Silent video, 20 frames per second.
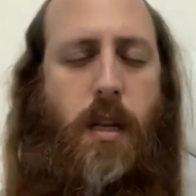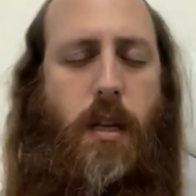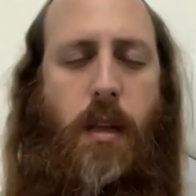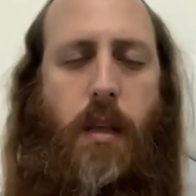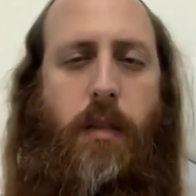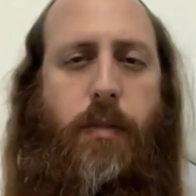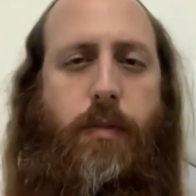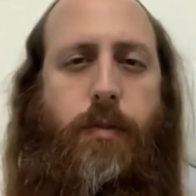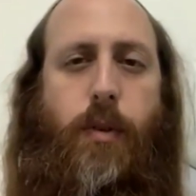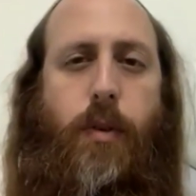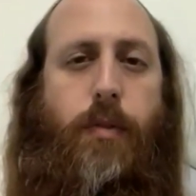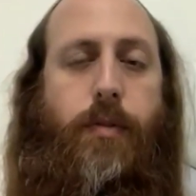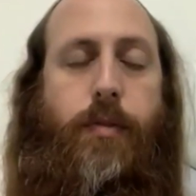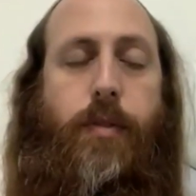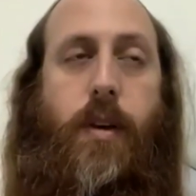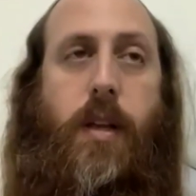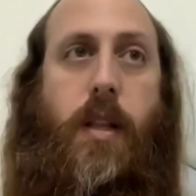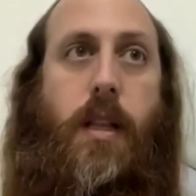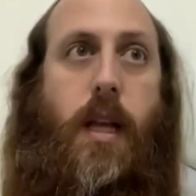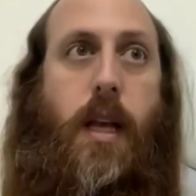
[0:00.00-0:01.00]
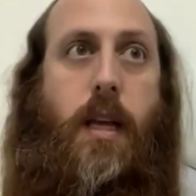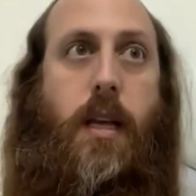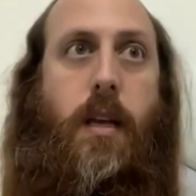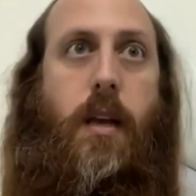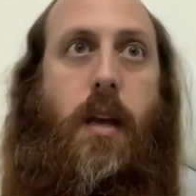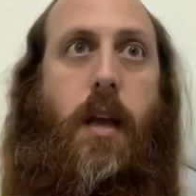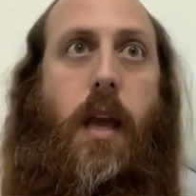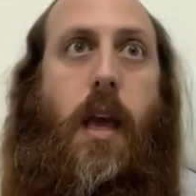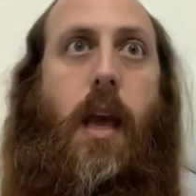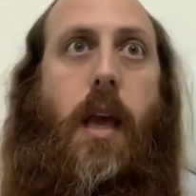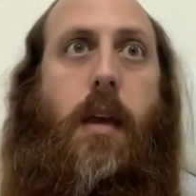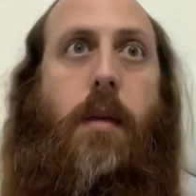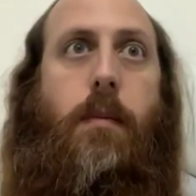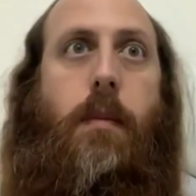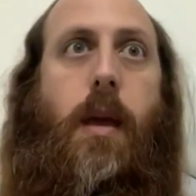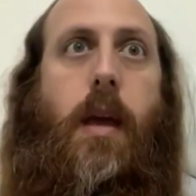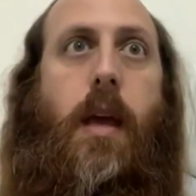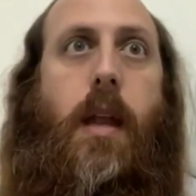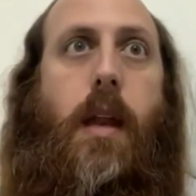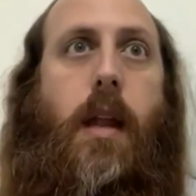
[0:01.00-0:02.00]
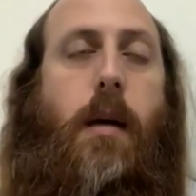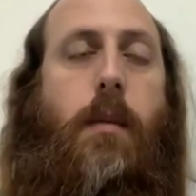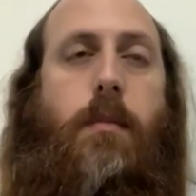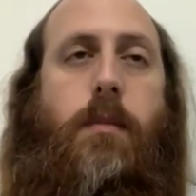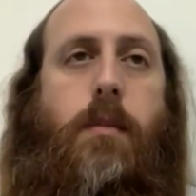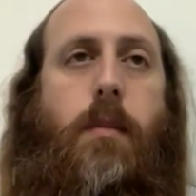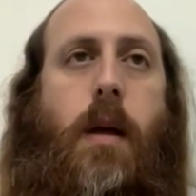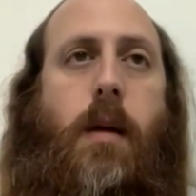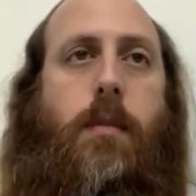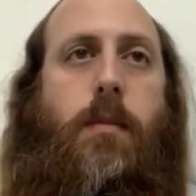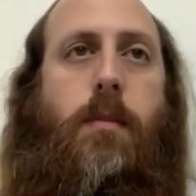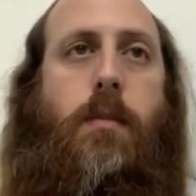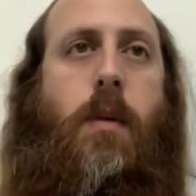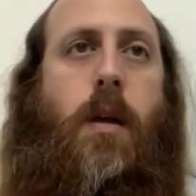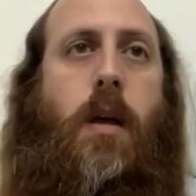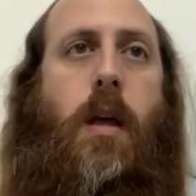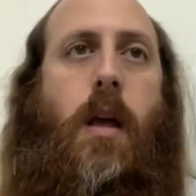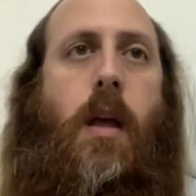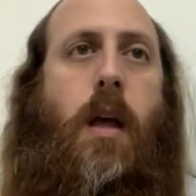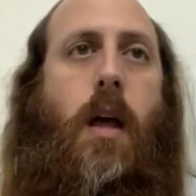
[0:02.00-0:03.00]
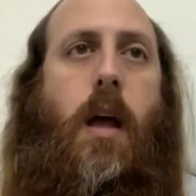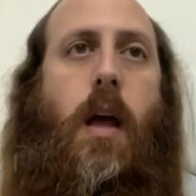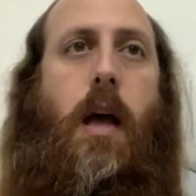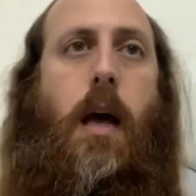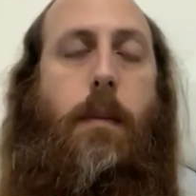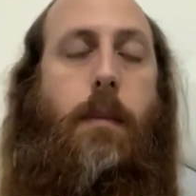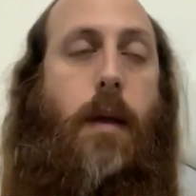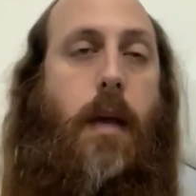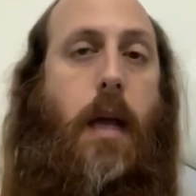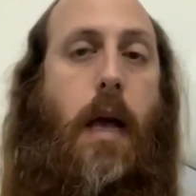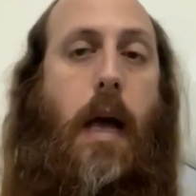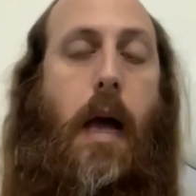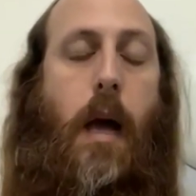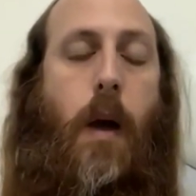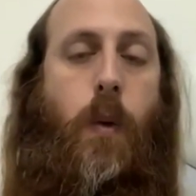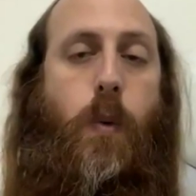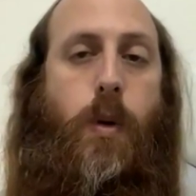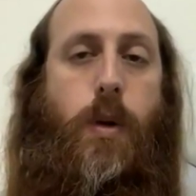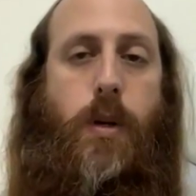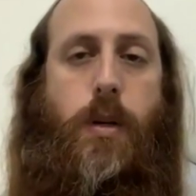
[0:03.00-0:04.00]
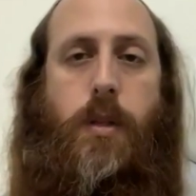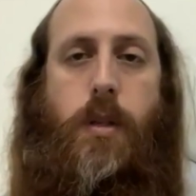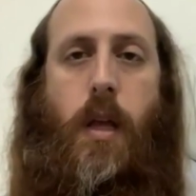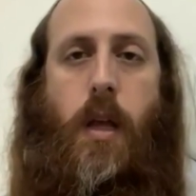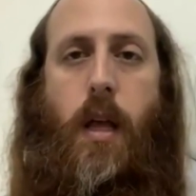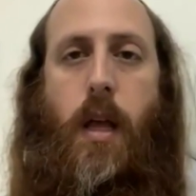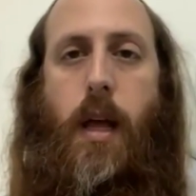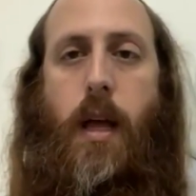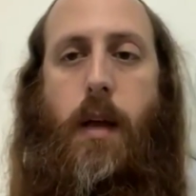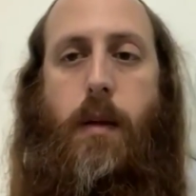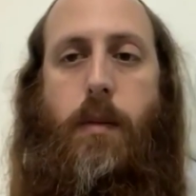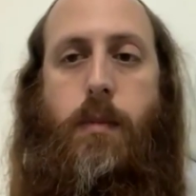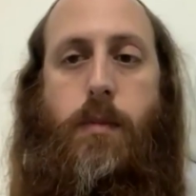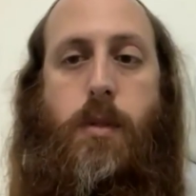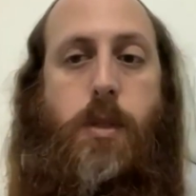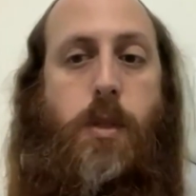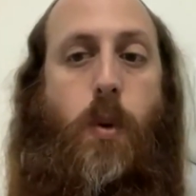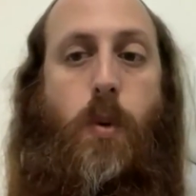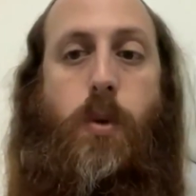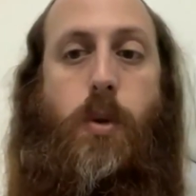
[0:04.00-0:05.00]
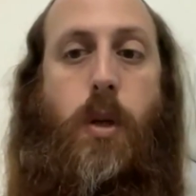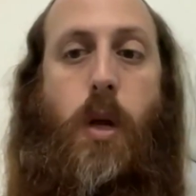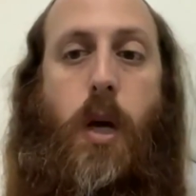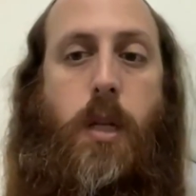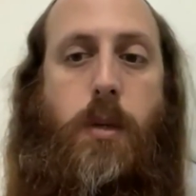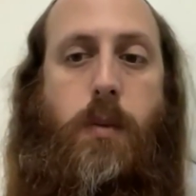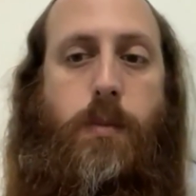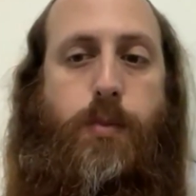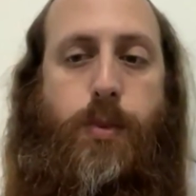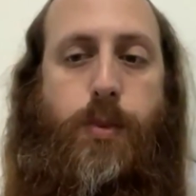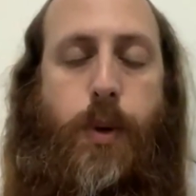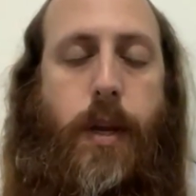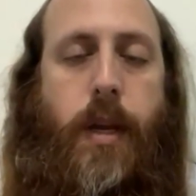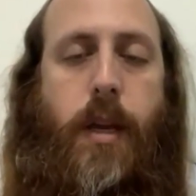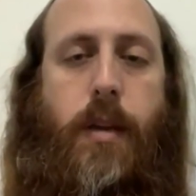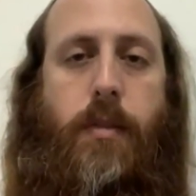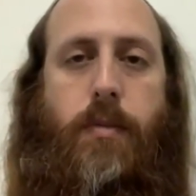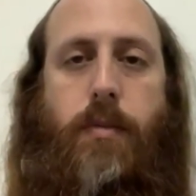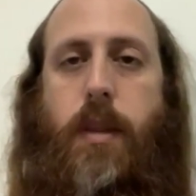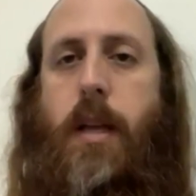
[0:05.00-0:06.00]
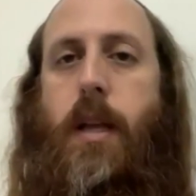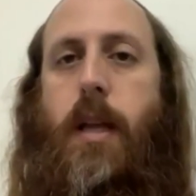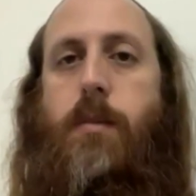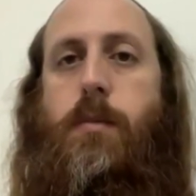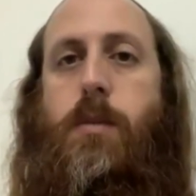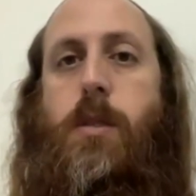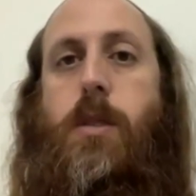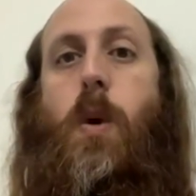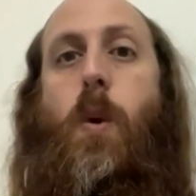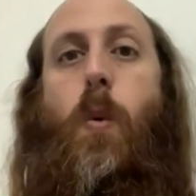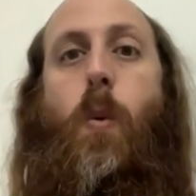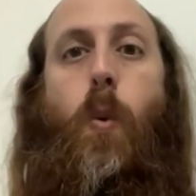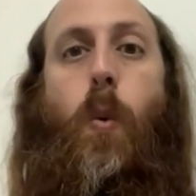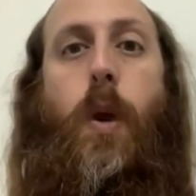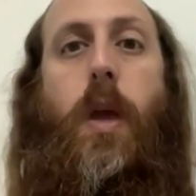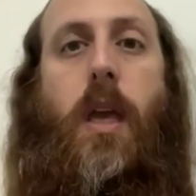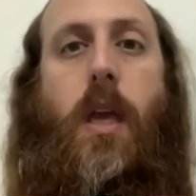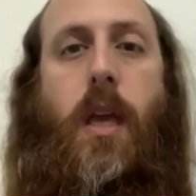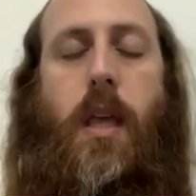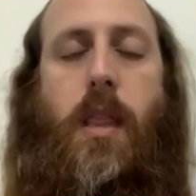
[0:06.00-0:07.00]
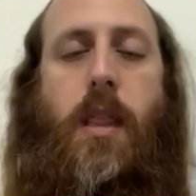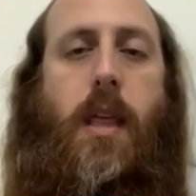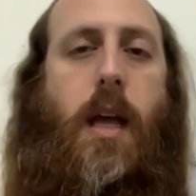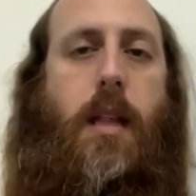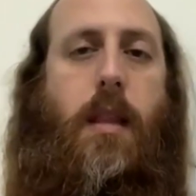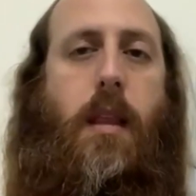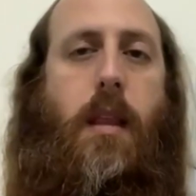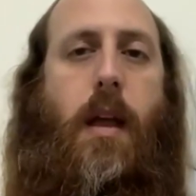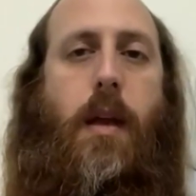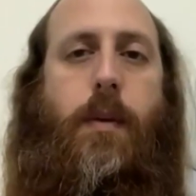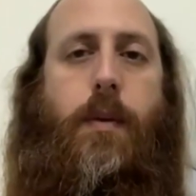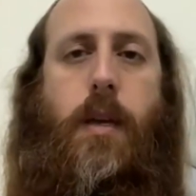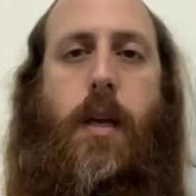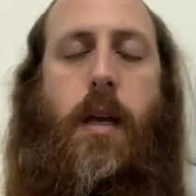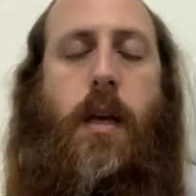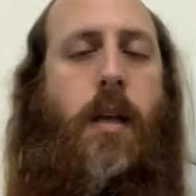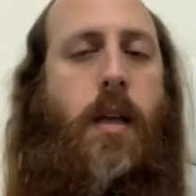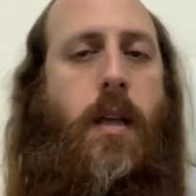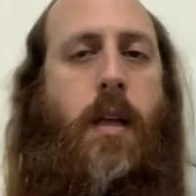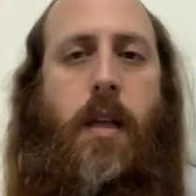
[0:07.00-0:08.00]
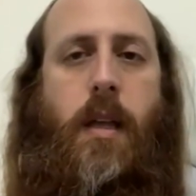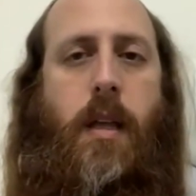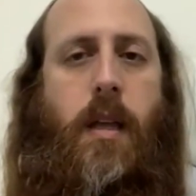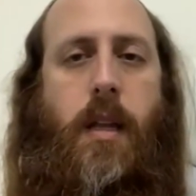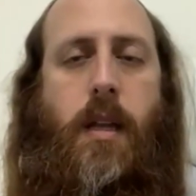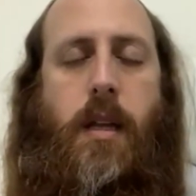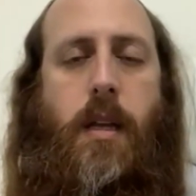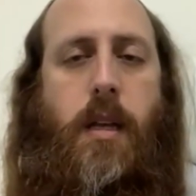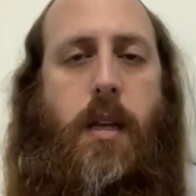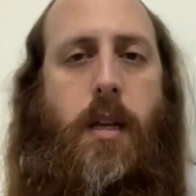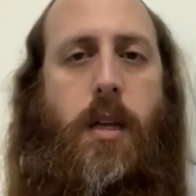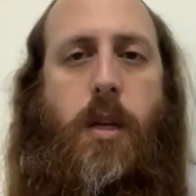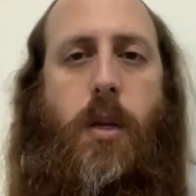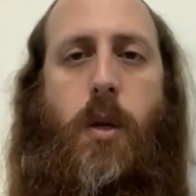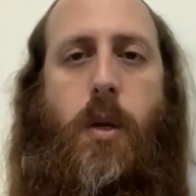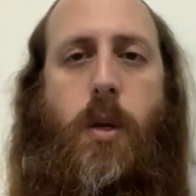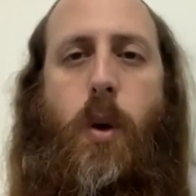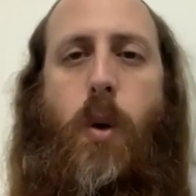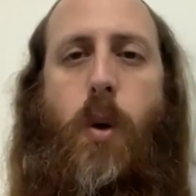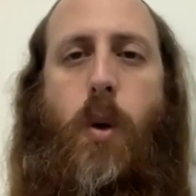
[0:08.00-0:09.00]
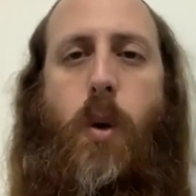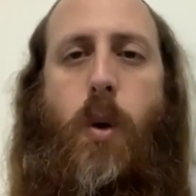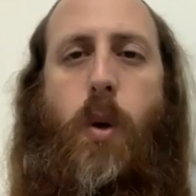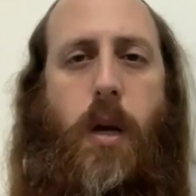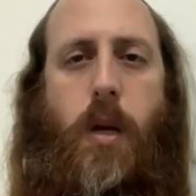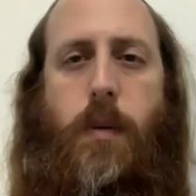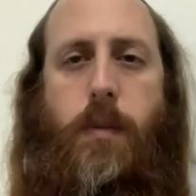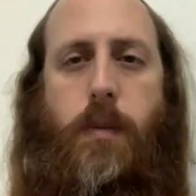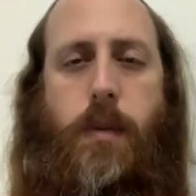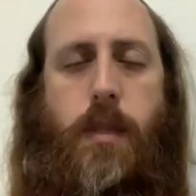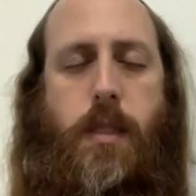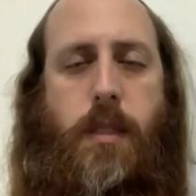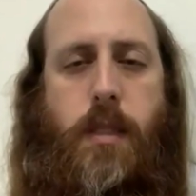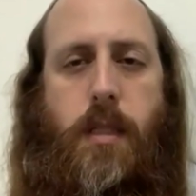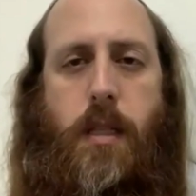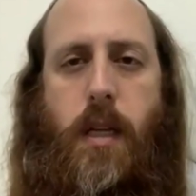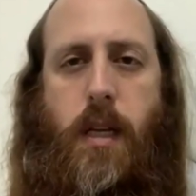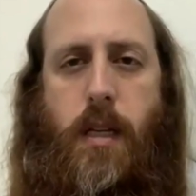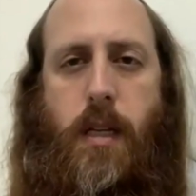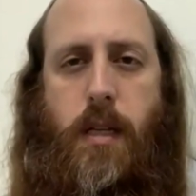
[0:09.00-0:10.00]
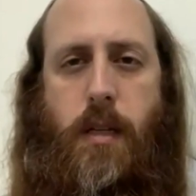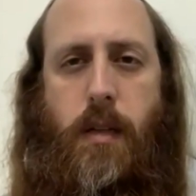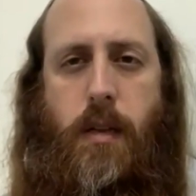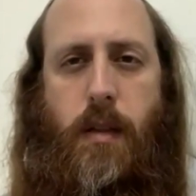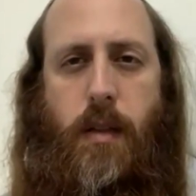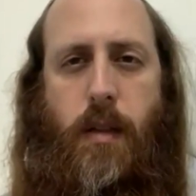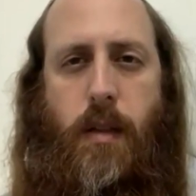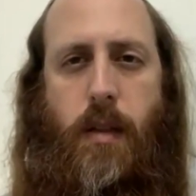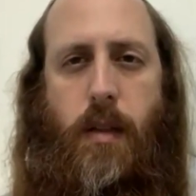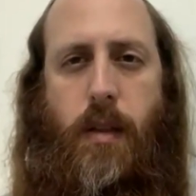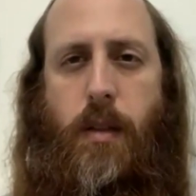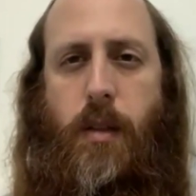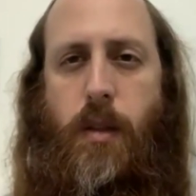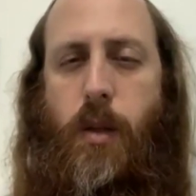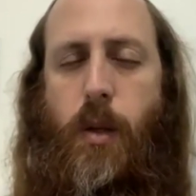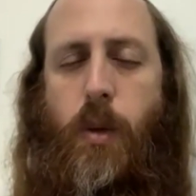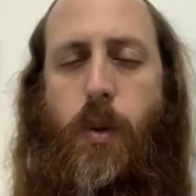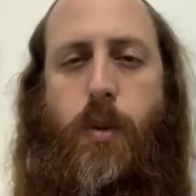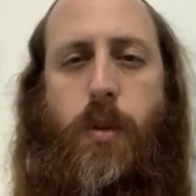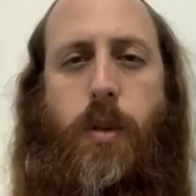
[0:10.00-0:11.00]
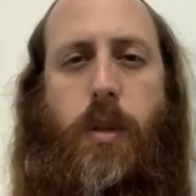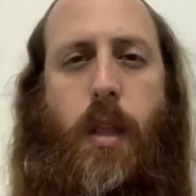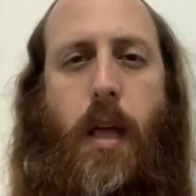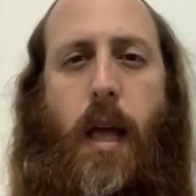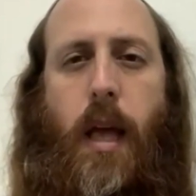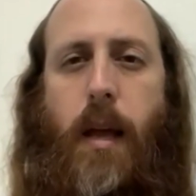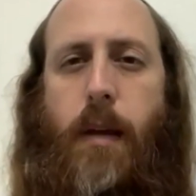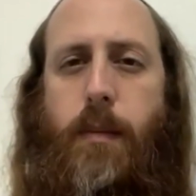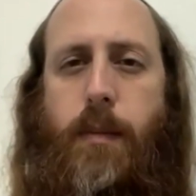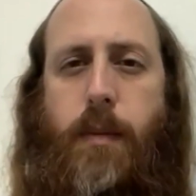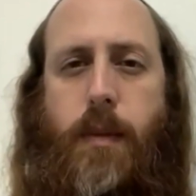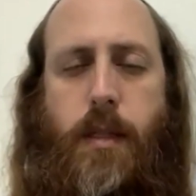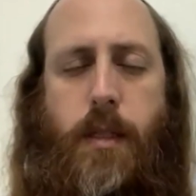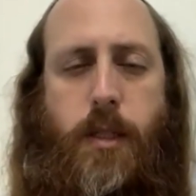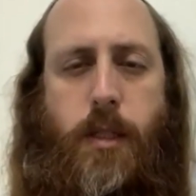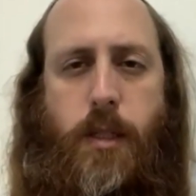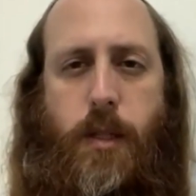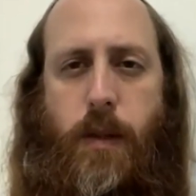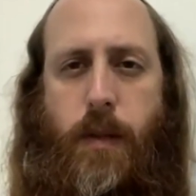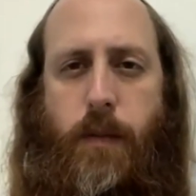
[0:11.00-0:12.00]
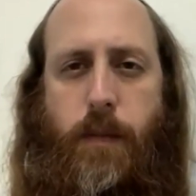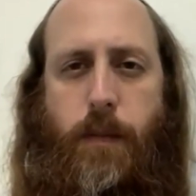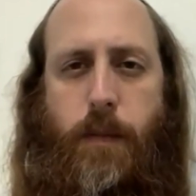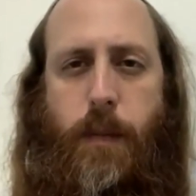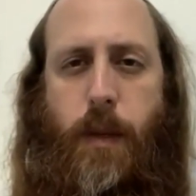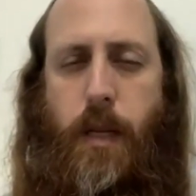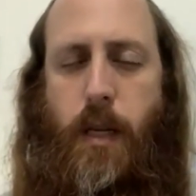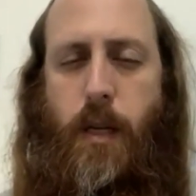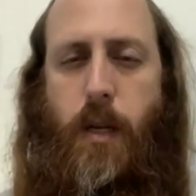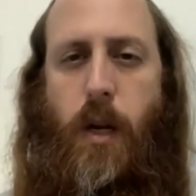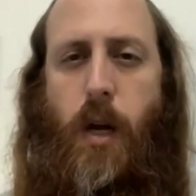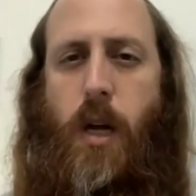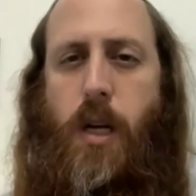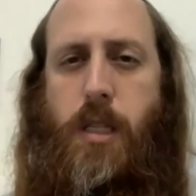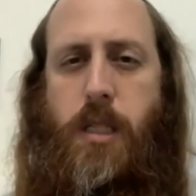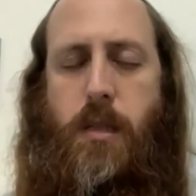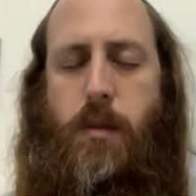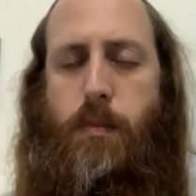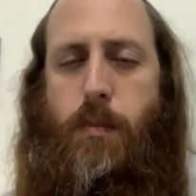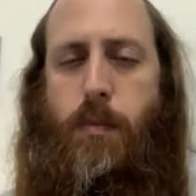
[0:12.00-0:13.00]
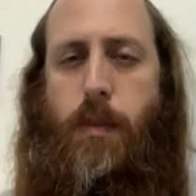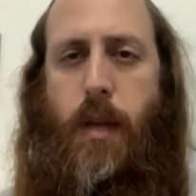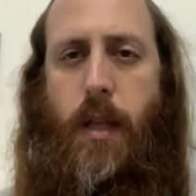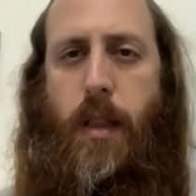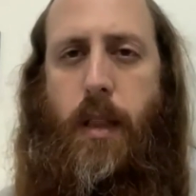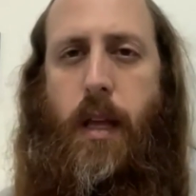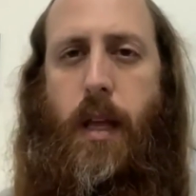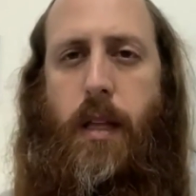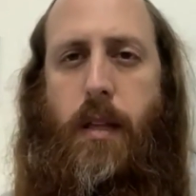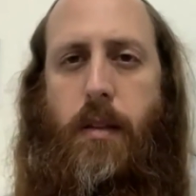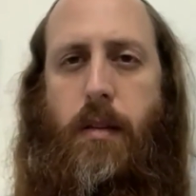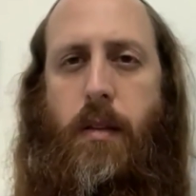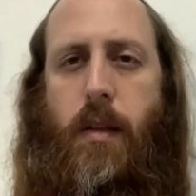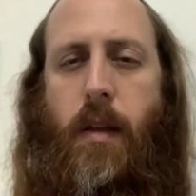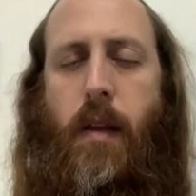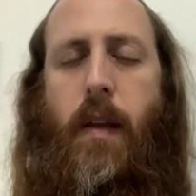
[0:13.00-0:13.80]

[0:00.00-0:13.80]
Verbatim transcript: And if you feel like, hey man, I'm I'm I'm a coward, I'm so not brave, like I'm so weak in that area, no harm is done, no damage being caused by that.